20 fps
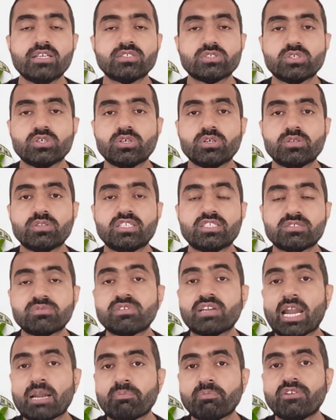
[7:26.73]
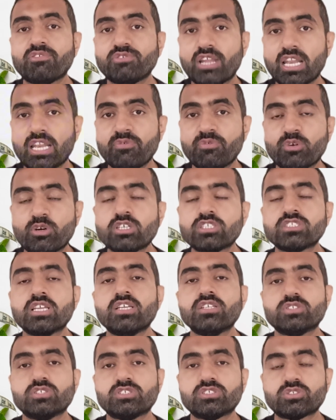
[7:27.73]
So this diet plan really works.
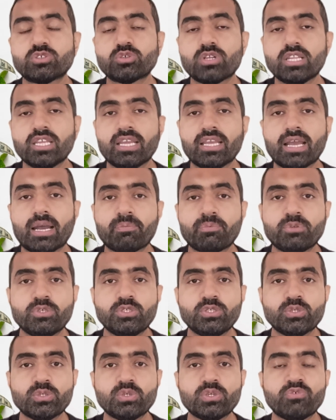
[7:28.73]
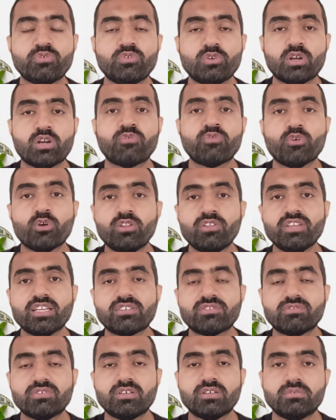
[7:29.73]
So it's totally up to you. If you are following
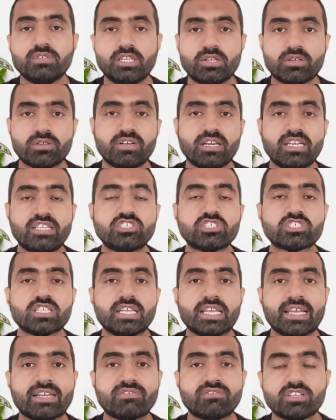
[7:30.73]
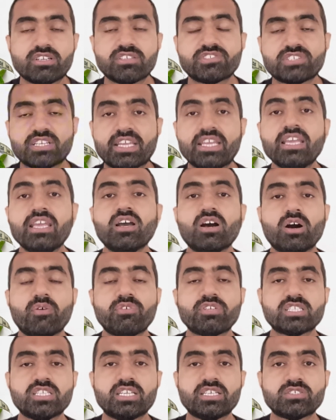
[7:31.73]
it, religiously and rigorously,
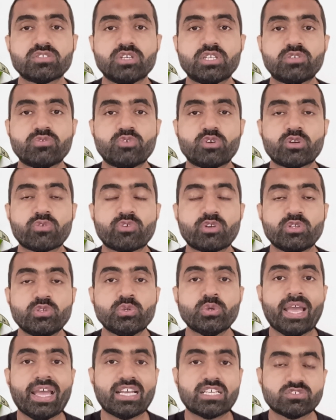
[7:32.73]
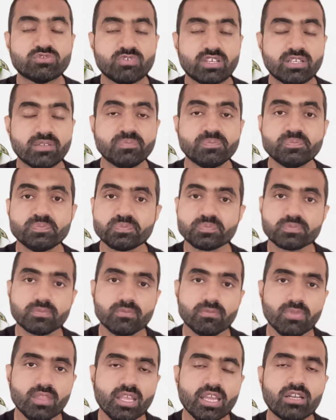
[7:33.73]
obviously it is going to work for you as well.
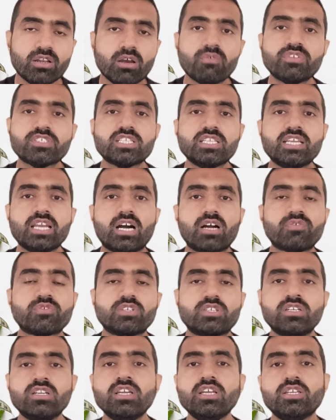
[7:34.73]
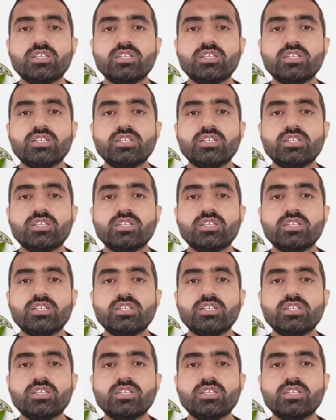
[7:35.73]
And obviously, after